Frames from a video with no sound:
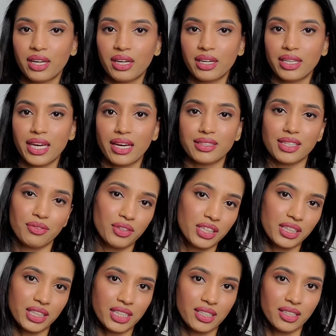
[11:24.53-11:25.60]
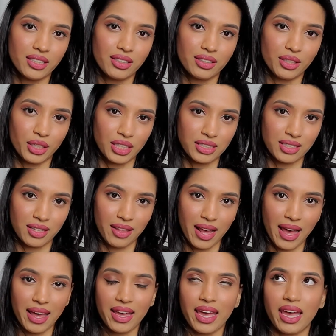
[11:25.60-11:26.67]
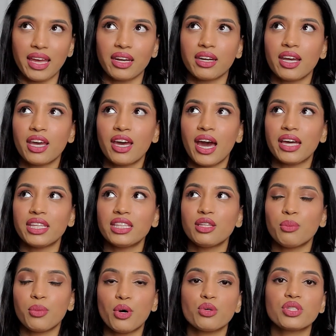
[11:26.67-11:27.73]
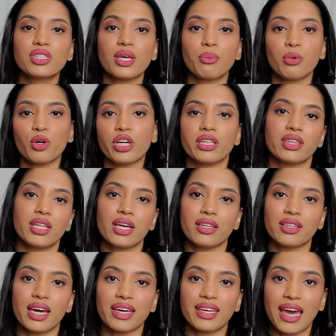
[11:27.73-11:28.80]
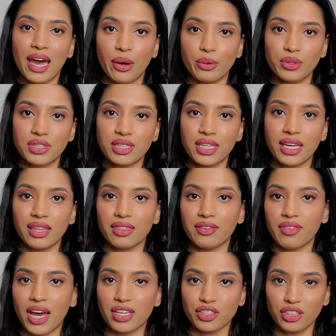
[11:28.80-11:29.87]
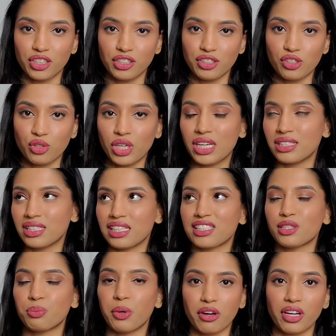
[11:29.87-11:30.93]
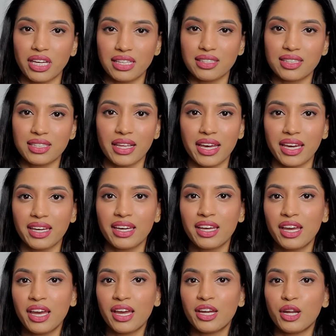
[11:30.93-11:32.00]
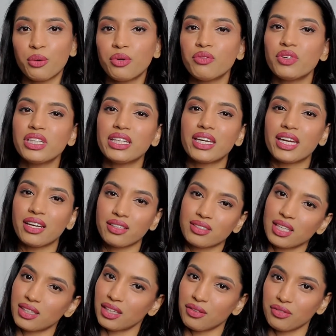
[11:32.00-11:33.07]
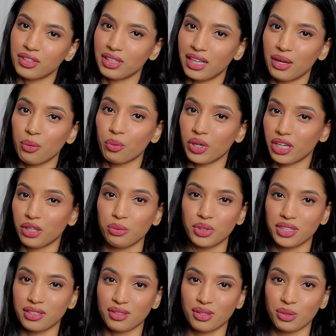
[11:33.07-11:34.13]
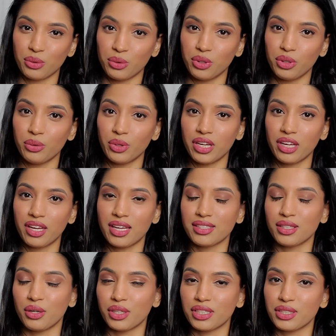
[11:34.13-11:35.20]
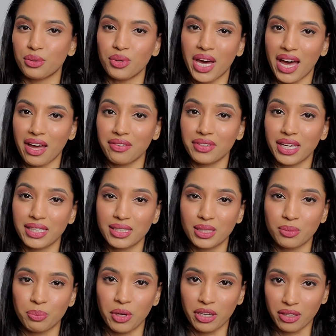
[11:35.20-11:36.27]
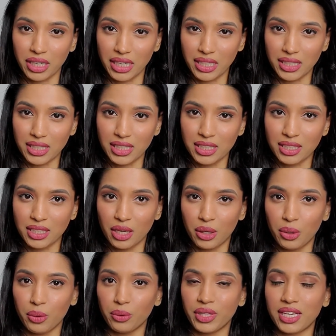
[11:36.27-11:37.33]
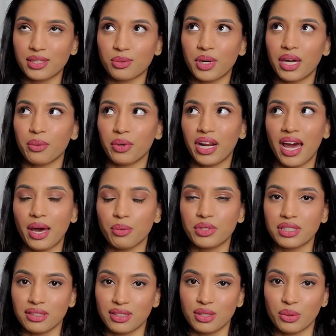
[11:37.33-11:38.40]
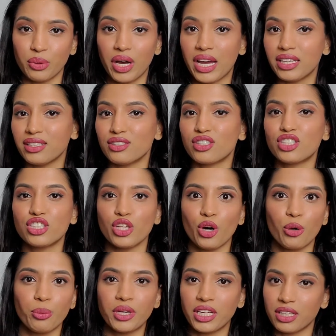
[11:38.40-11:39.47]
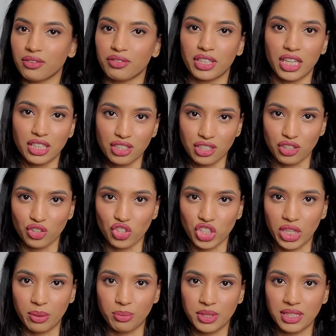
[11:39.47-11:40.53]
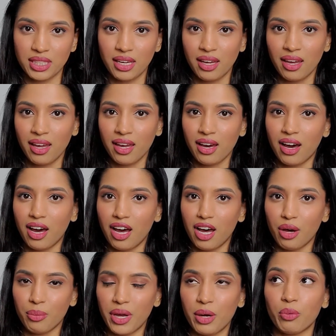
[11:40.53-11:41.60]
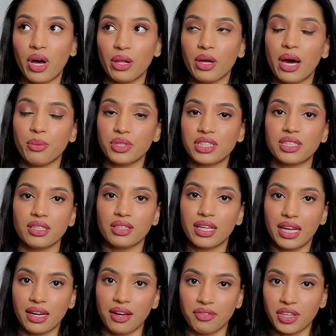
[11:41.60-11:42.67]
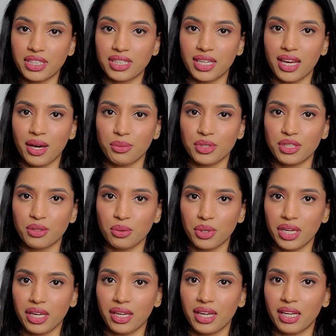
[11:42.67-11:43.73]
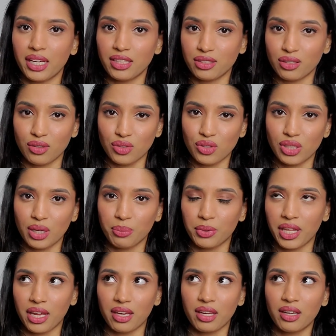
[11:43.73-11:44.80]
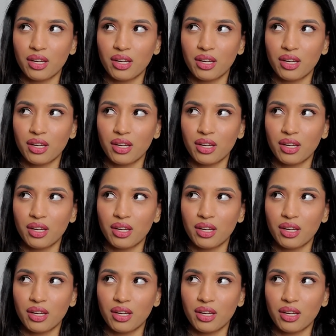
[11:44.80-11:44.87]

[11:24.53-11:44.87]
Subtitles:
yeah, definitely look into that. And I think the most important thing that counts in the fashion industry is experience. Like, no one really cares at the end of the day where you went to school as long as you have experience. So that's why when I was in school, I did so many different internships. And while I was still in FIT, I was doing an internship like